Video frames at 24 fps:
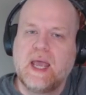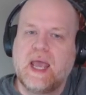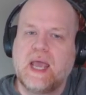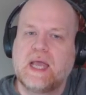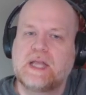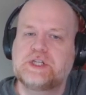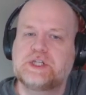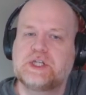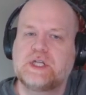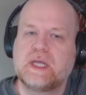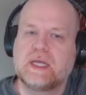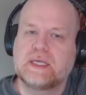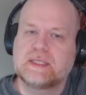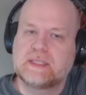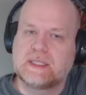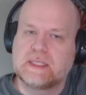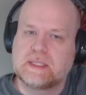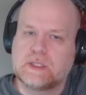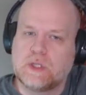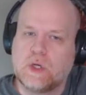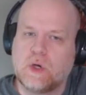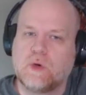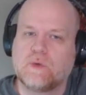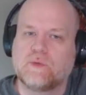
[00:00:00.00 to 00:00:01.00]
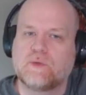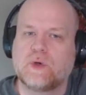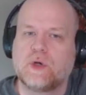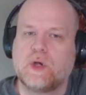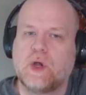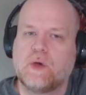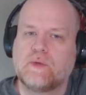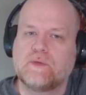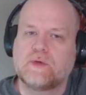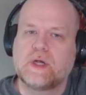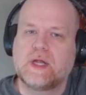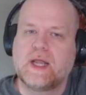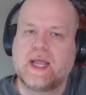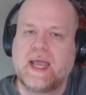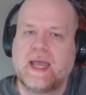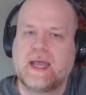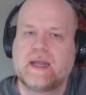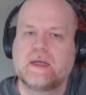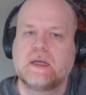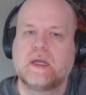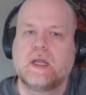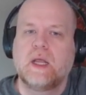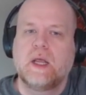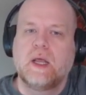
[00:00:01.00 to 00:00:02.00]
And she does this over and over
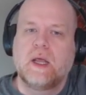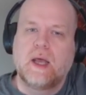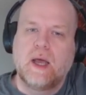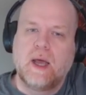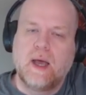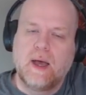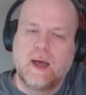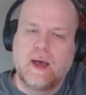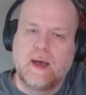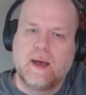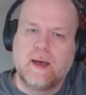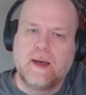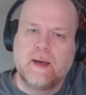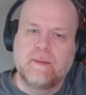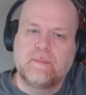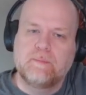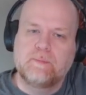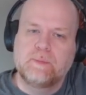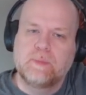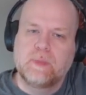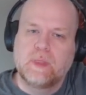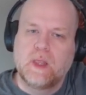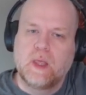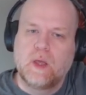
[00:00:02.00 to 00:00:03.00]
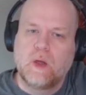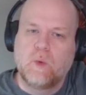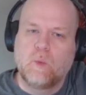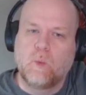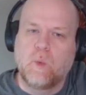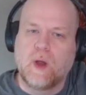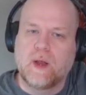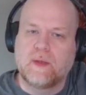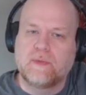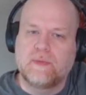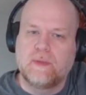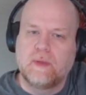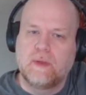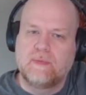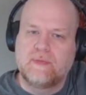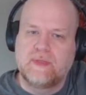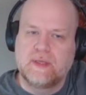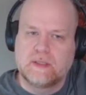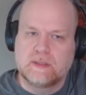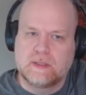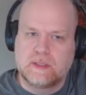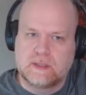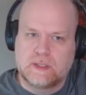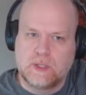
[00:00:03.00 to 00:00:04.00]
again.
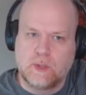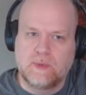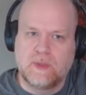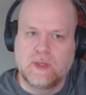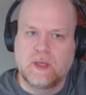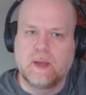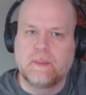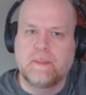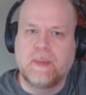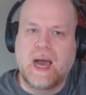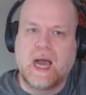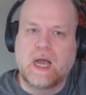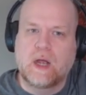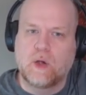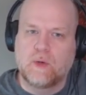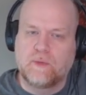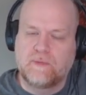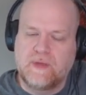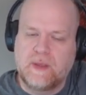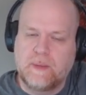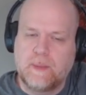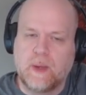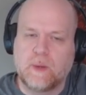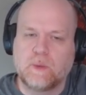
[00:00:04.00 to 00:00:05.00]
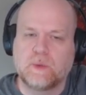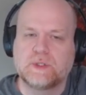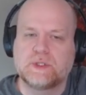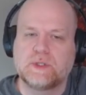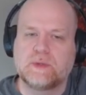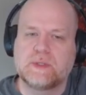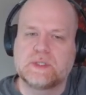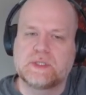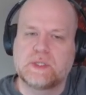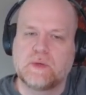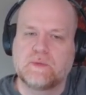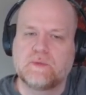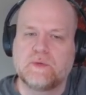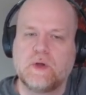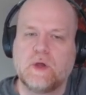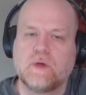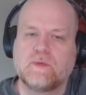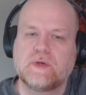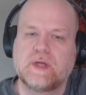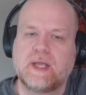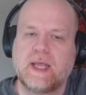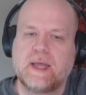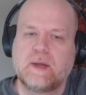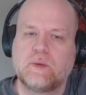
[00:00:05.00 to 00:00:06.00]
So the imago female will do this over and
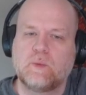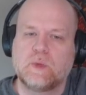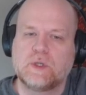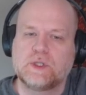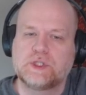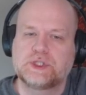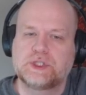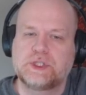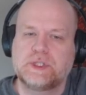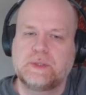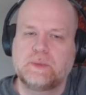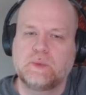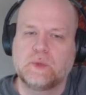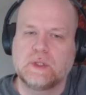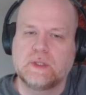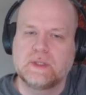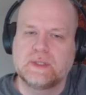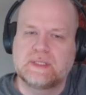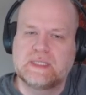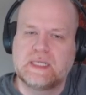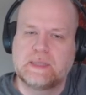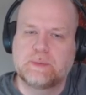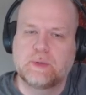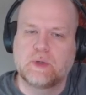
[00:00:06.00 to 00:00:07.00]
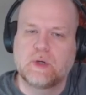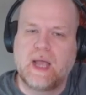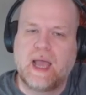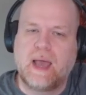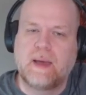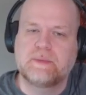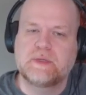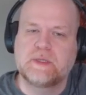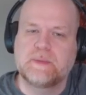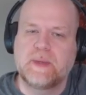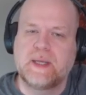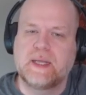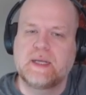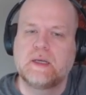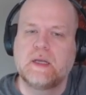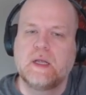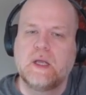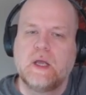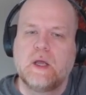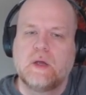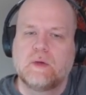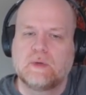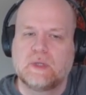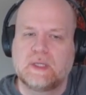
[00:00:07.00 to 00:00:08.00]
over again. Well, she will dip her abdomen,
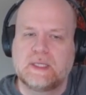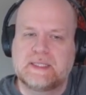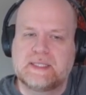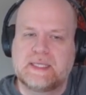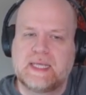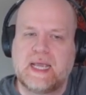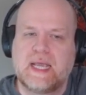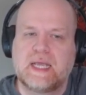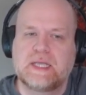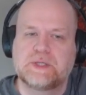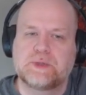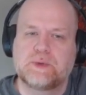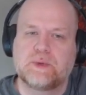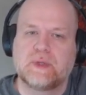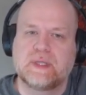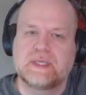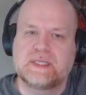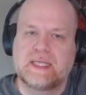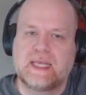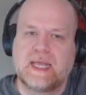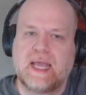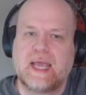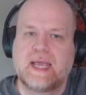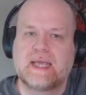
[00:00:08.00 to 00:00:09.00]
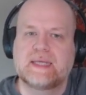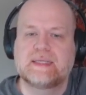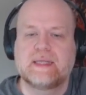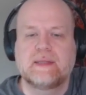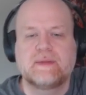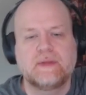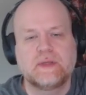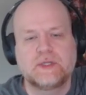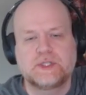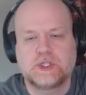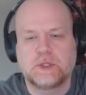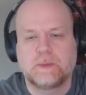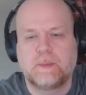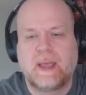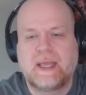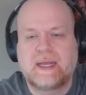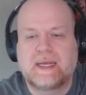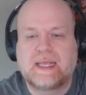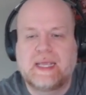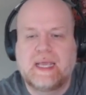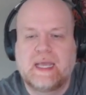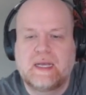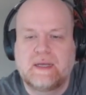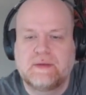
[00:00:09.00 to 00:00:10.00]
releasing eggs, and then she'll mate
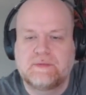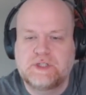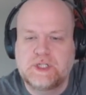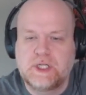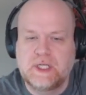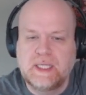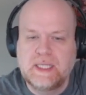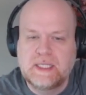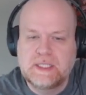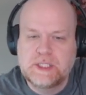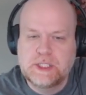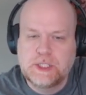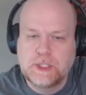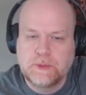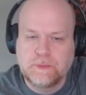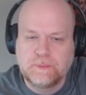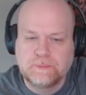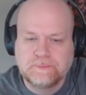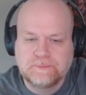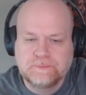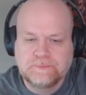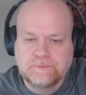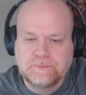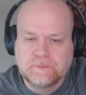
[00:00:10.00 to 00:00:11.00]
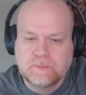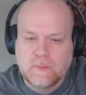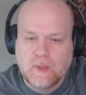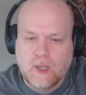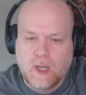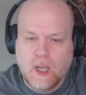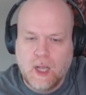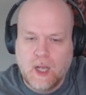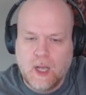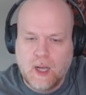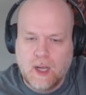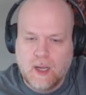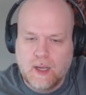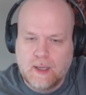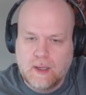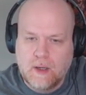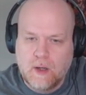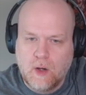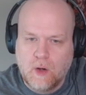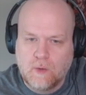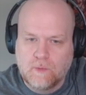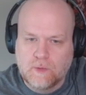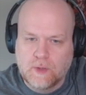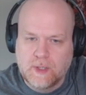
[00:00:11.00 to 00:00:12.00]
again if she needs to.
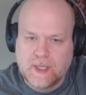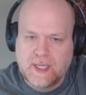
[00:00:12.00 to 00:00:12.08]
Over